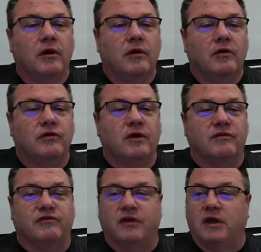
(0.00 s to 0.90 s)
so you
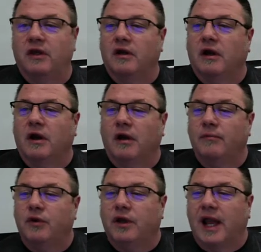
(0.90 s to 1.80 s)
can see
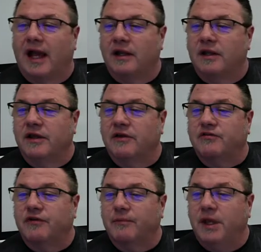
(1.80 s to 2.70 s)
you can add a list
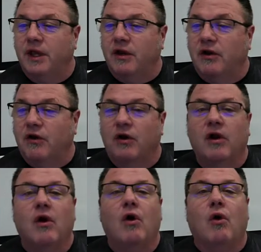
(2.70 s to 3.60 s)
from here,
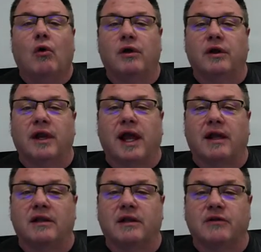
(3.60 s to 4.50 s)
or you can
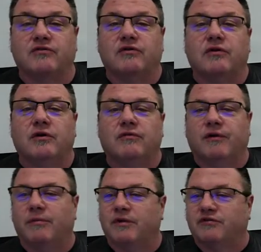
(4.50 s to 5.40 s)
add a list
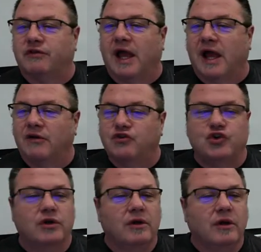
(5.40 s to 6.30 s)
from the
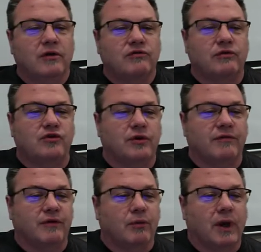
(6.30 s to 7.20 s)
slash. So two
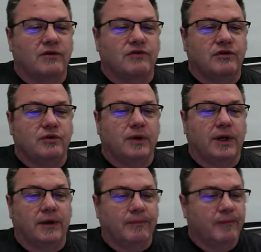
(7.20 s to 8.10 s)
different ways of doing
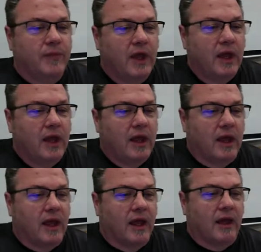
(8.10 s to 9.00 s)
it,
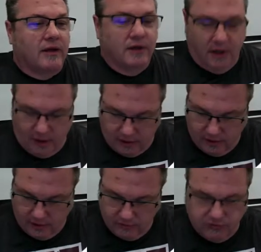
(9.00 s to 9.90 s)
and
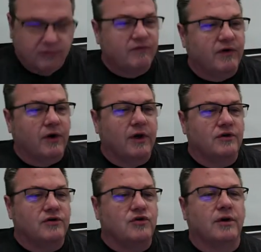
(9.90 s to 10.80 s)
some very
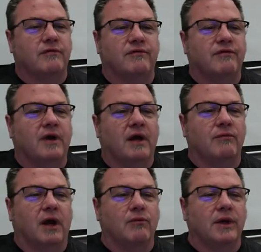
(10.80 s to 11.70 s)
intuitive. I
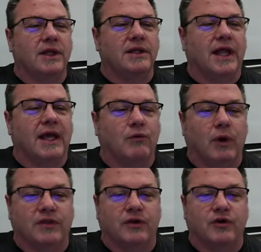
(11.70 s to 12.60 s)
really like
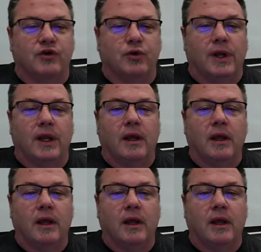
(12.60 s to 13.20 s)
what they're doing